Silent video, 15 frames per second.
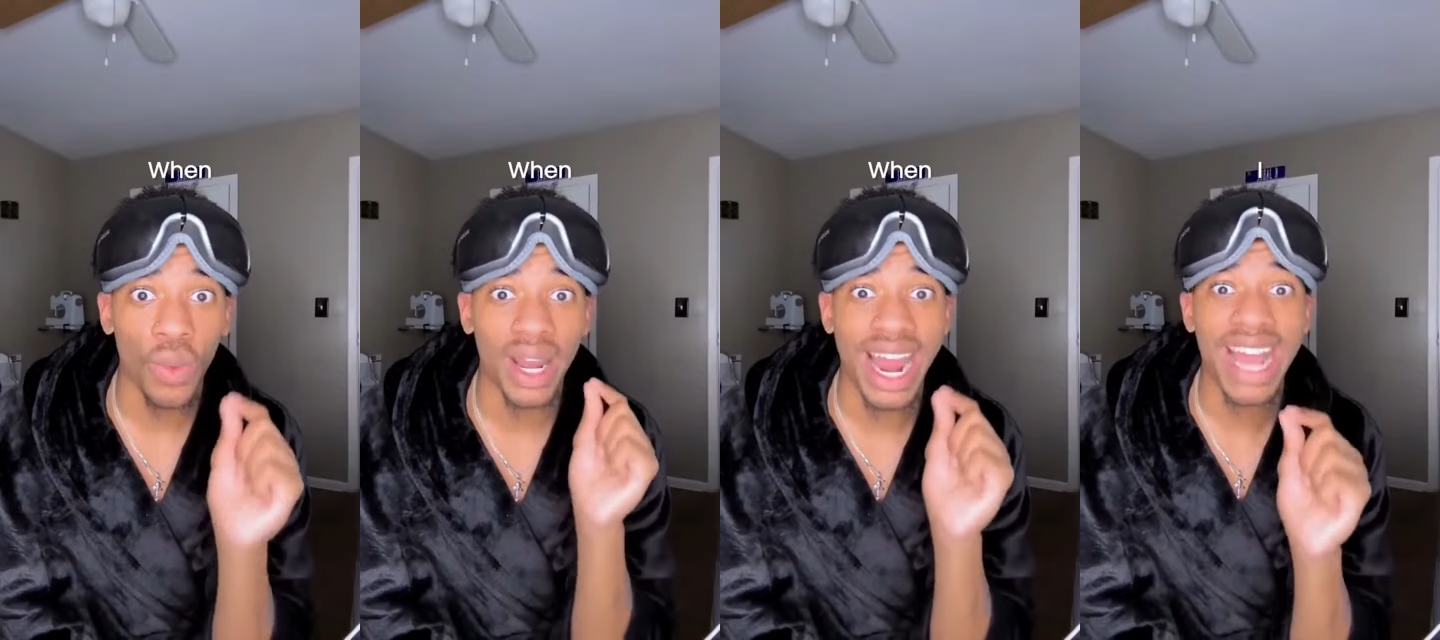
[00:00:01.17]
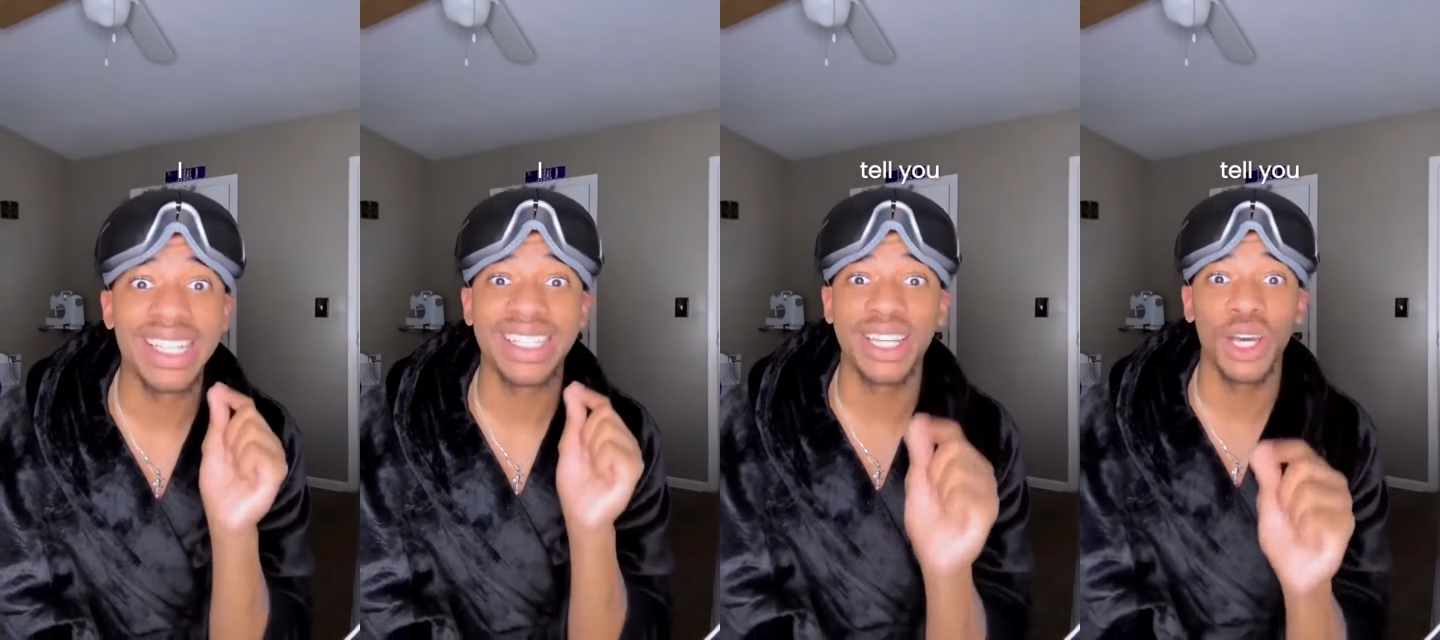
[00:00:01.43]
when
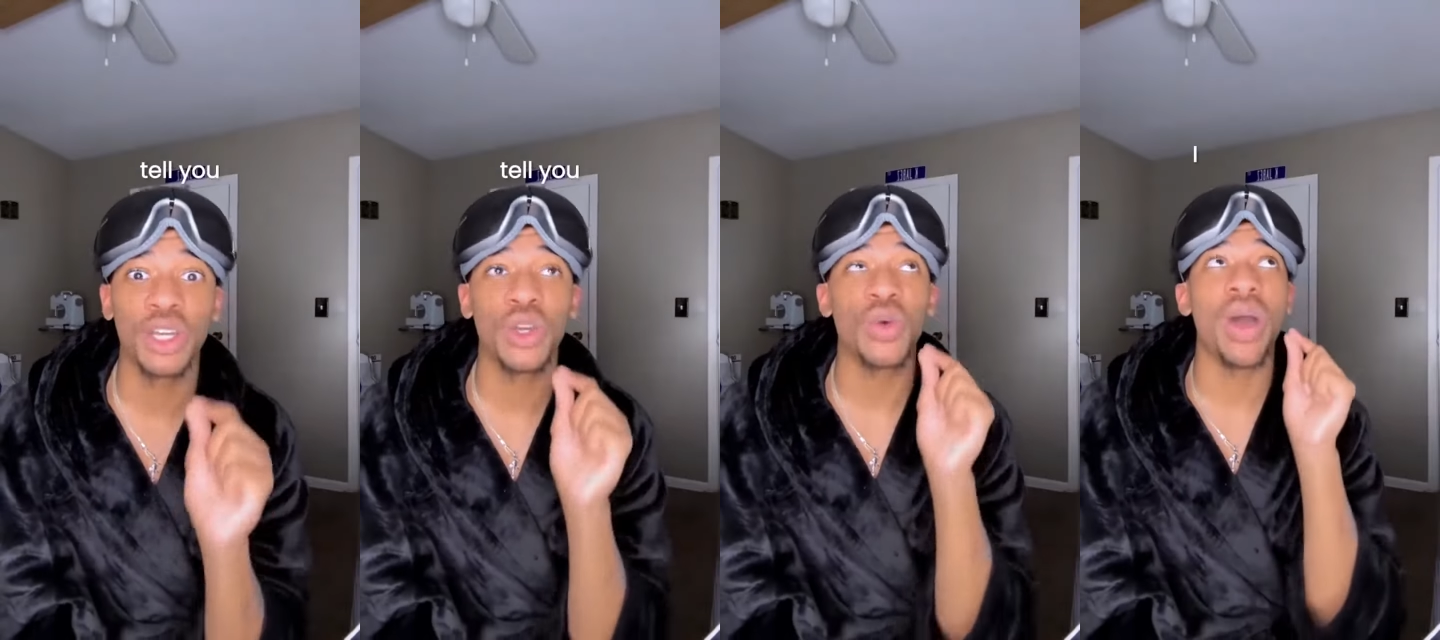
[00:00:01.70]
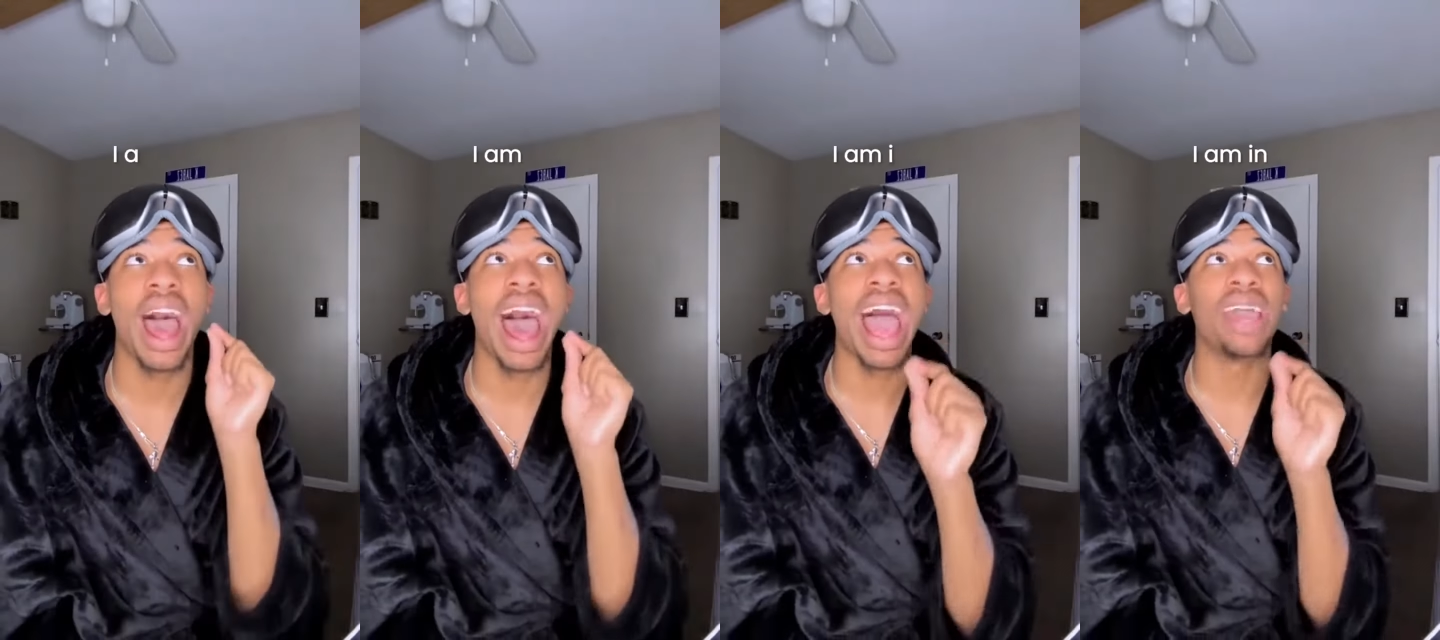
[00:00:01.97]
I tell
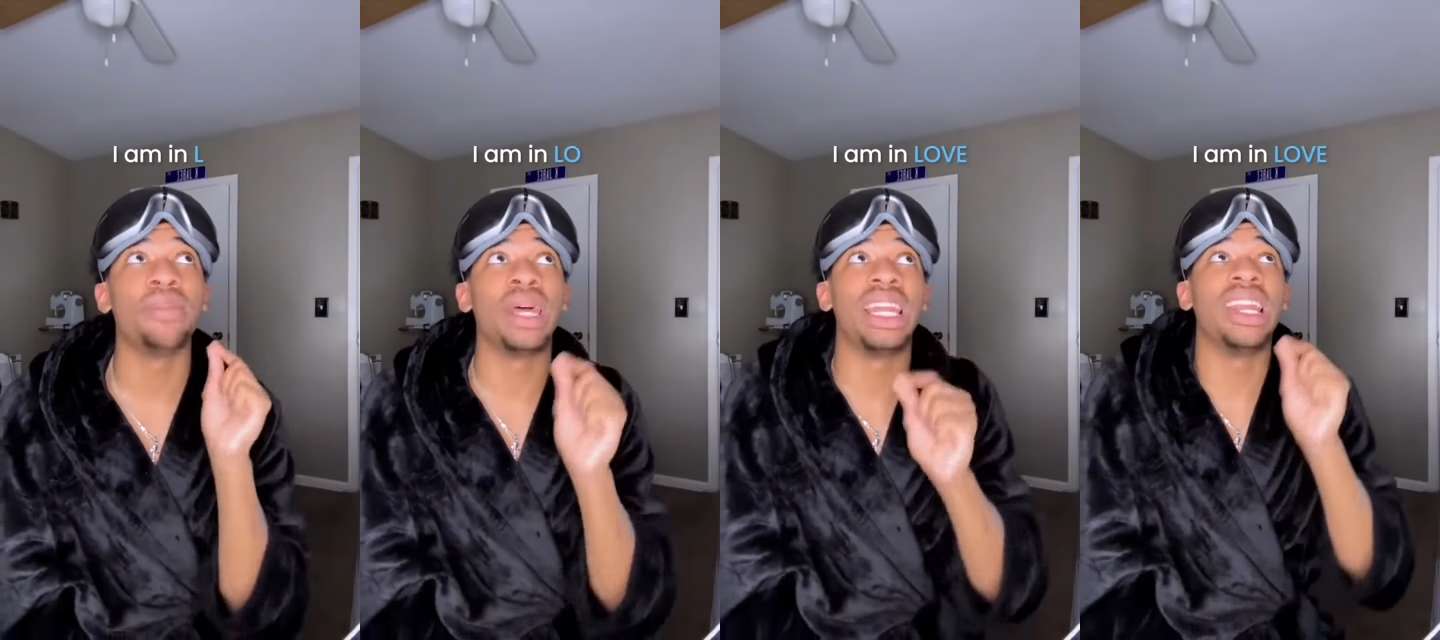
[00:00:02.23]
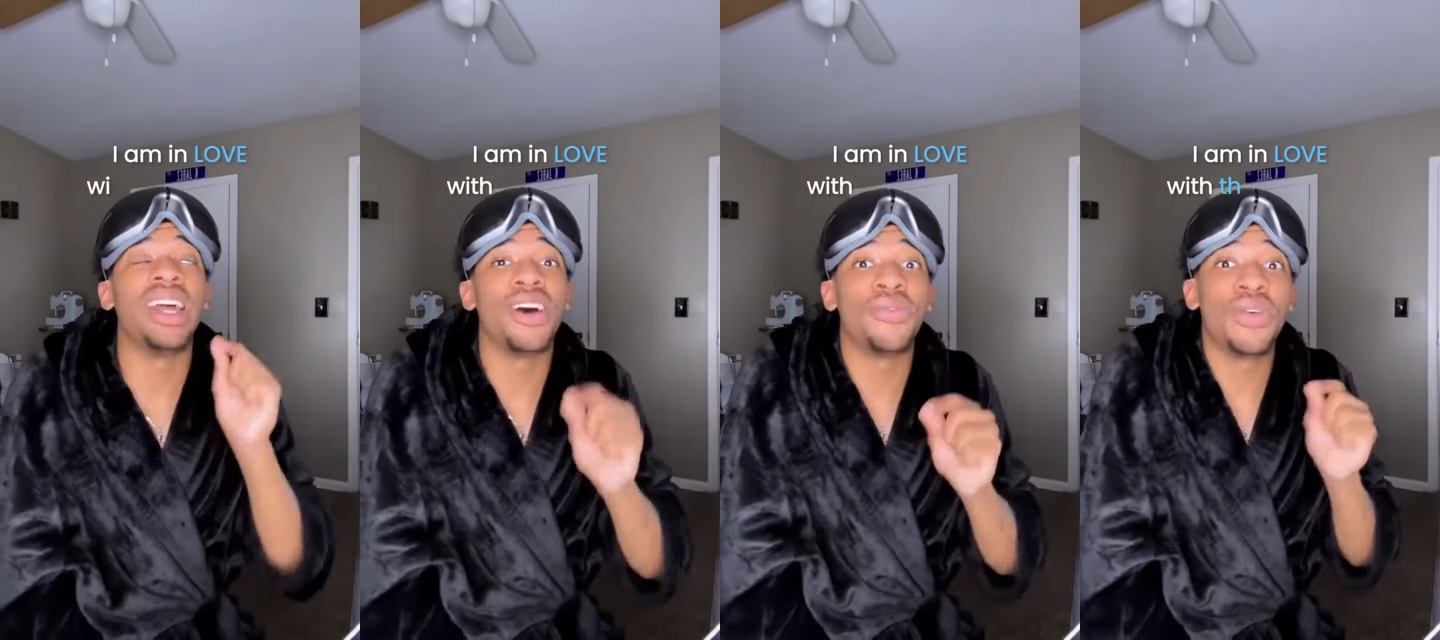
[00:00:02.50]
you I'm
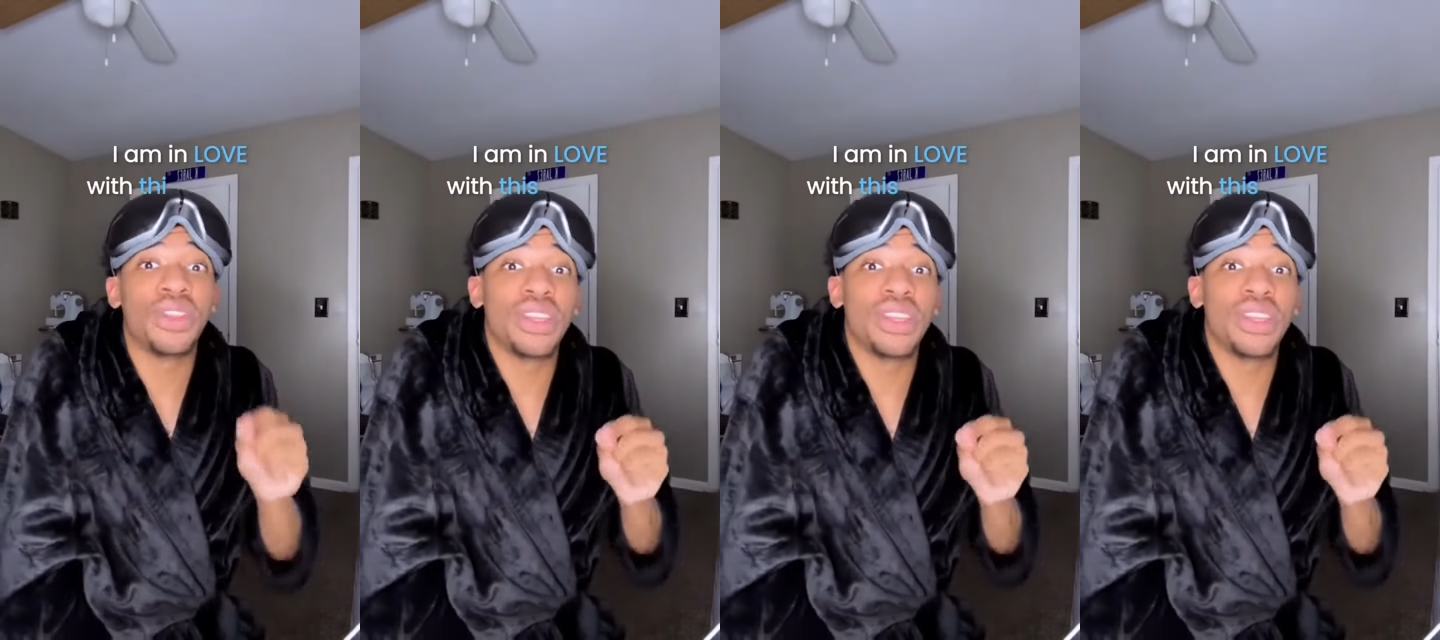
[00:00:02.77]
in love